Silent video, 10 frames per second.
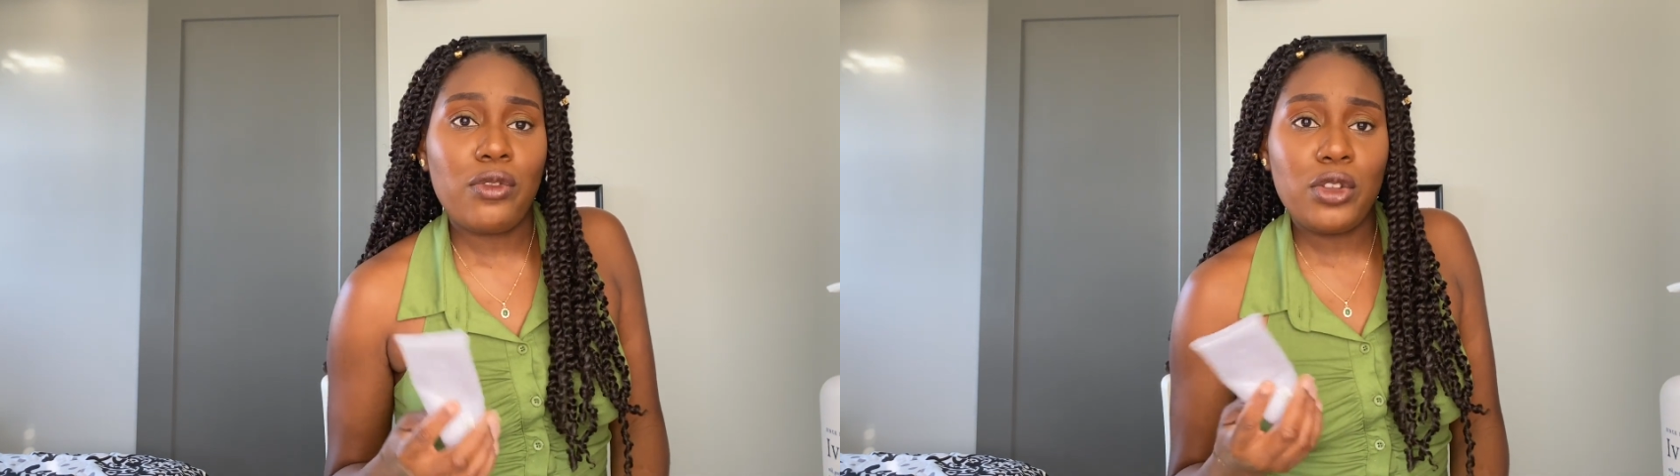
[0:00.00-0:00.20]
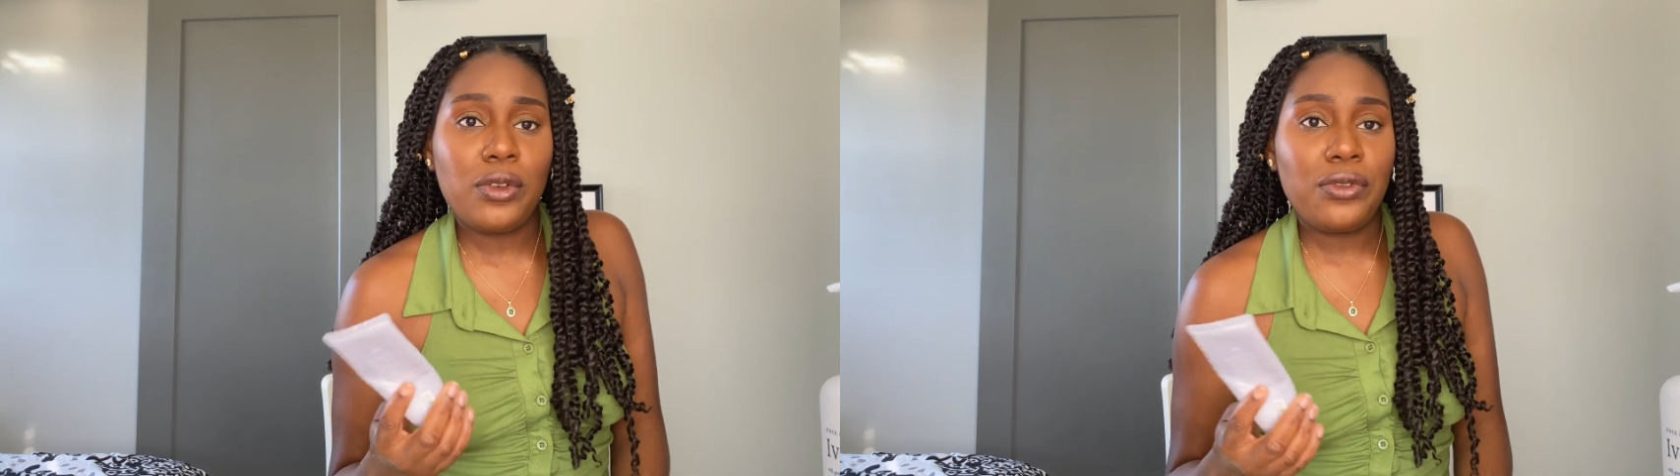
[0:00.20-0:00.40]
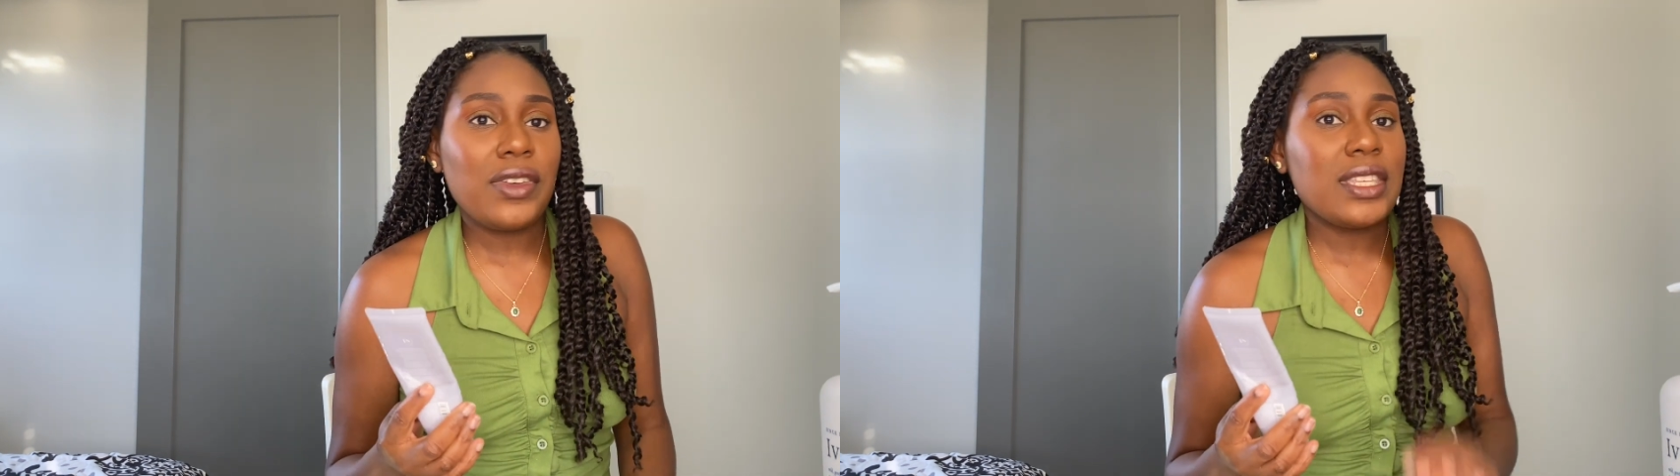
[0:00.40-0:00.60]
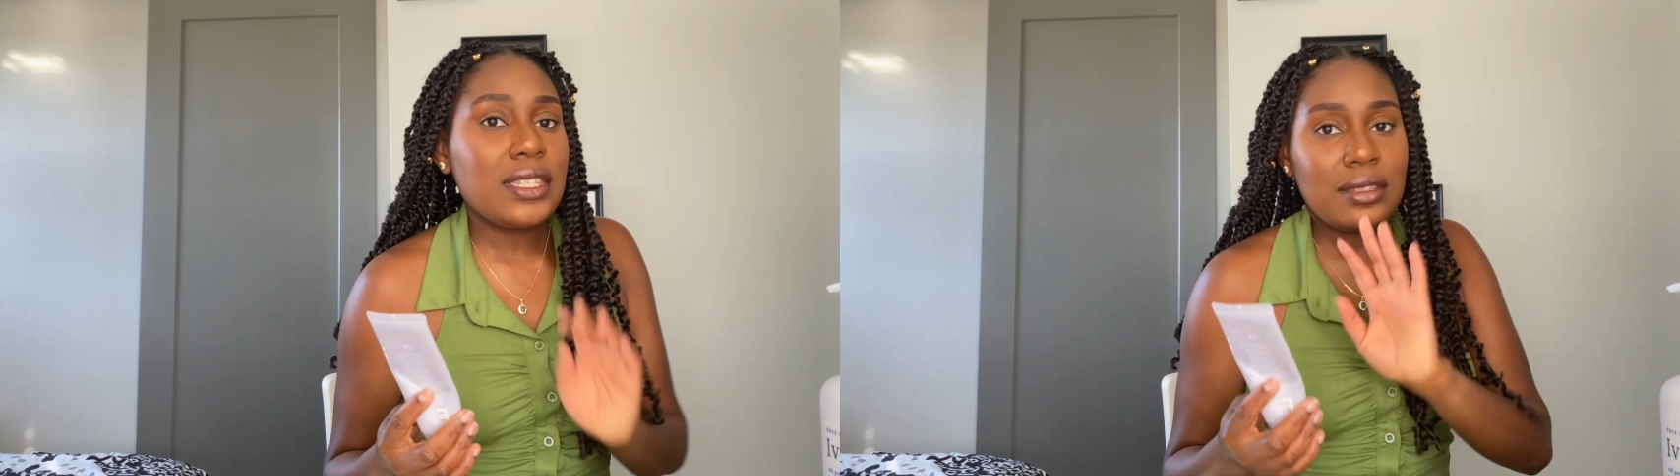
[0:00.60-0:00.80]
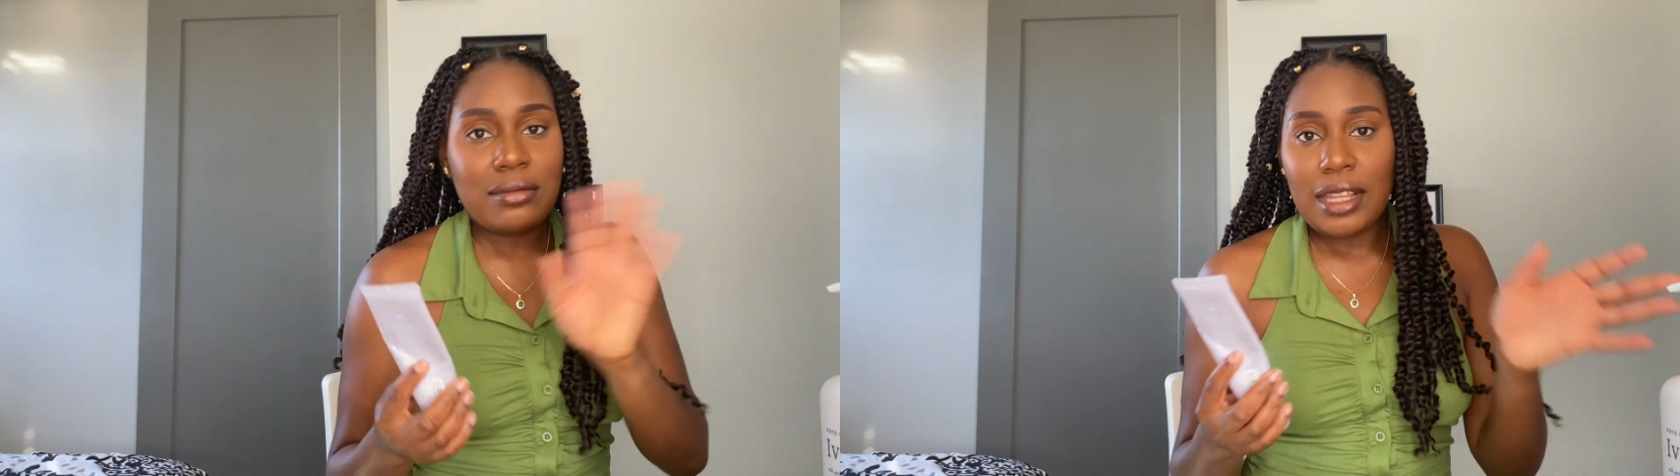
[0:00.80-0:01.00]
on your
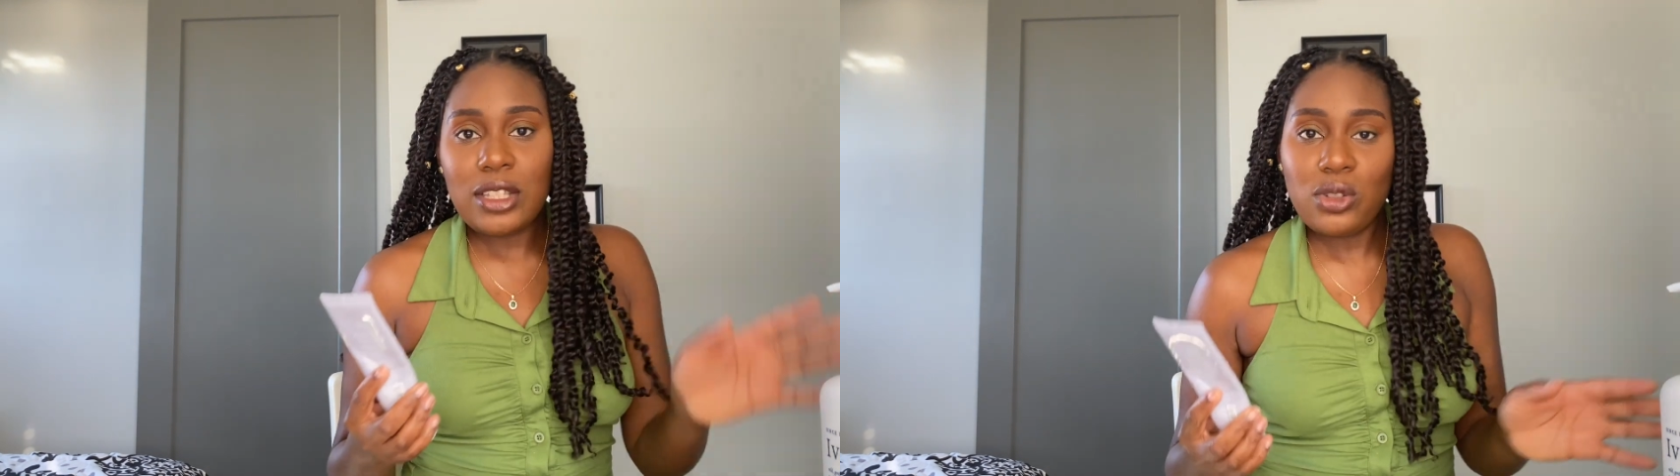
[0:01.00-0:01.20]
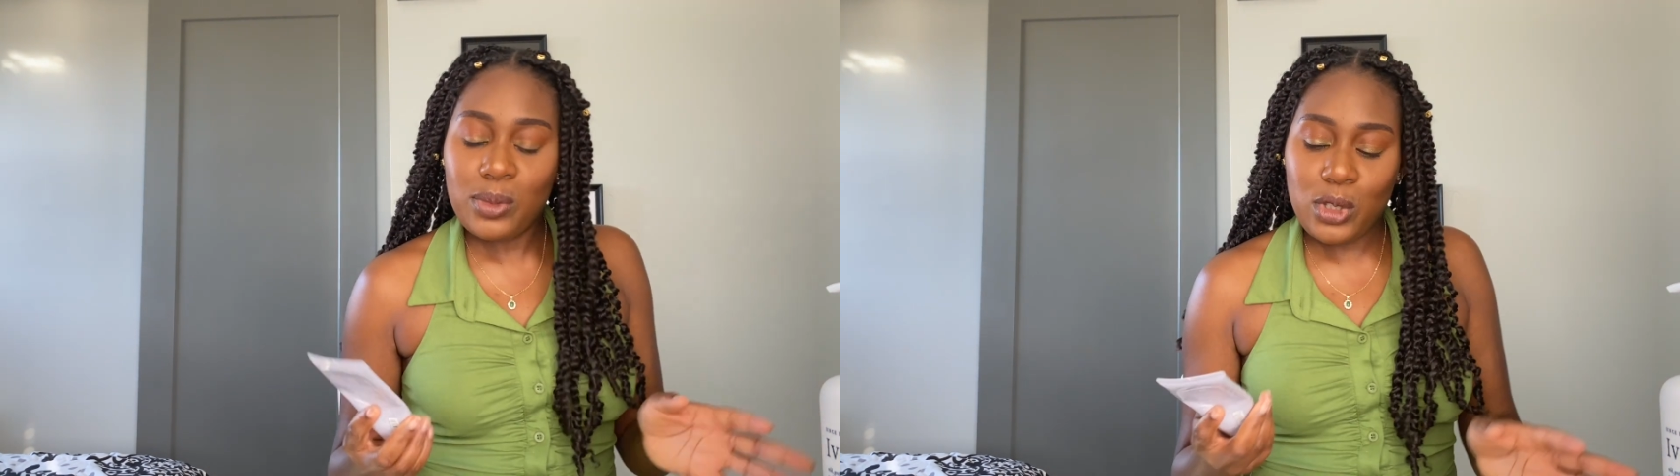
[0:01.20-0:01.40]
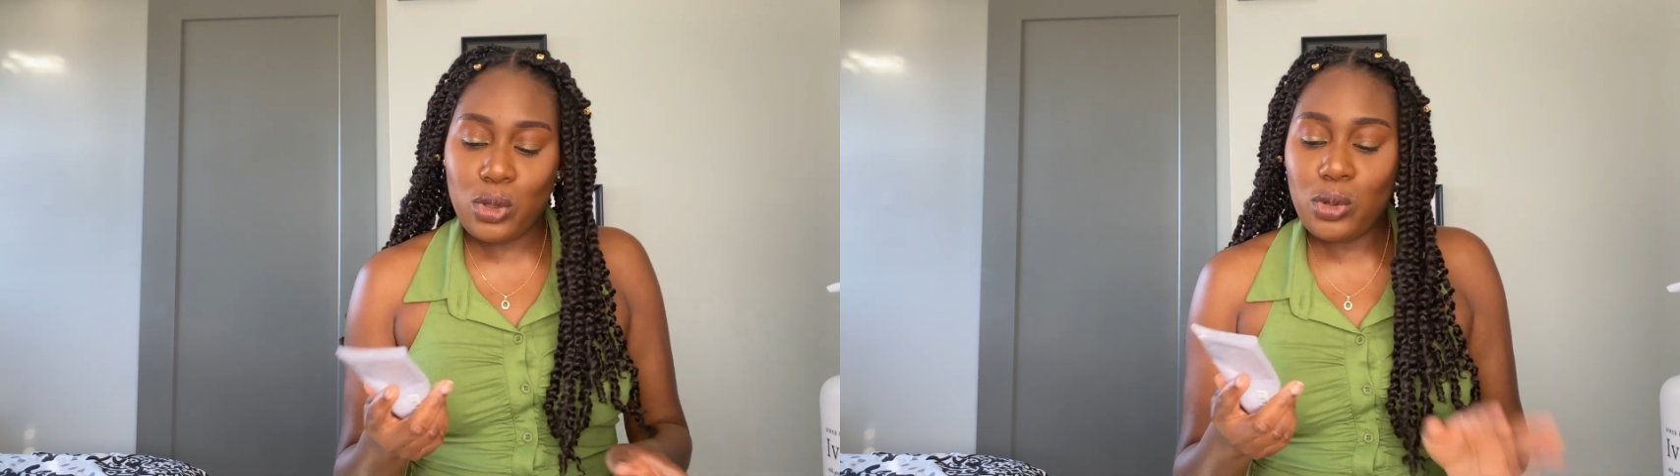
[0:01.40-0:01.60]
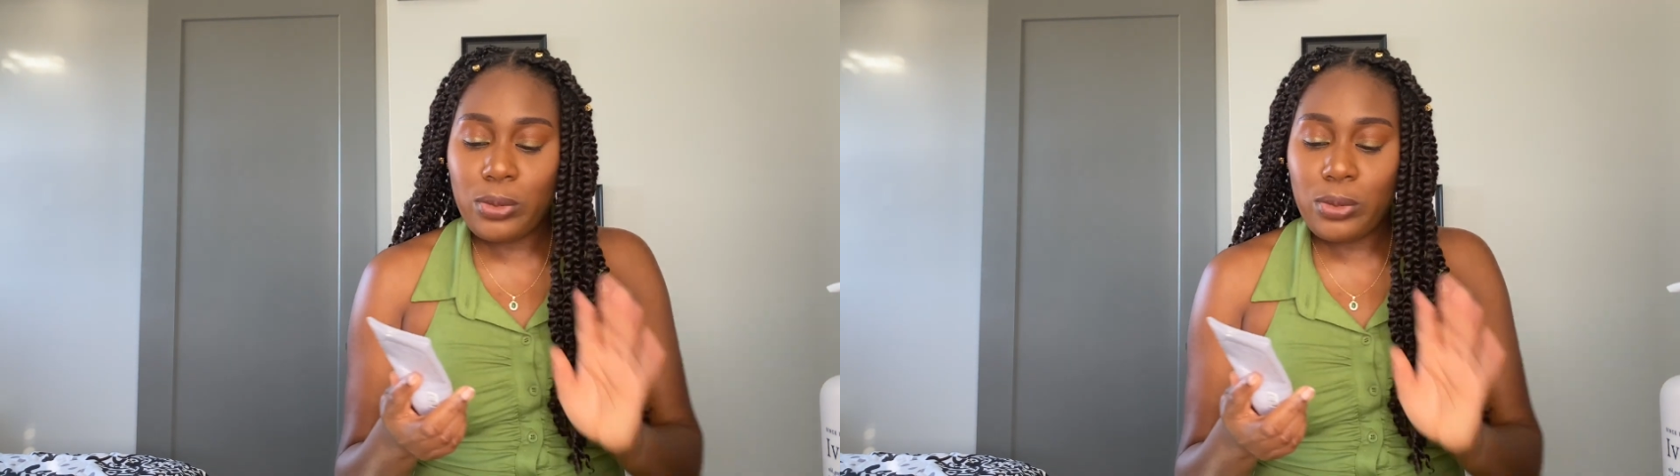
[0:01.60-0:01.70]
face, that's up to you.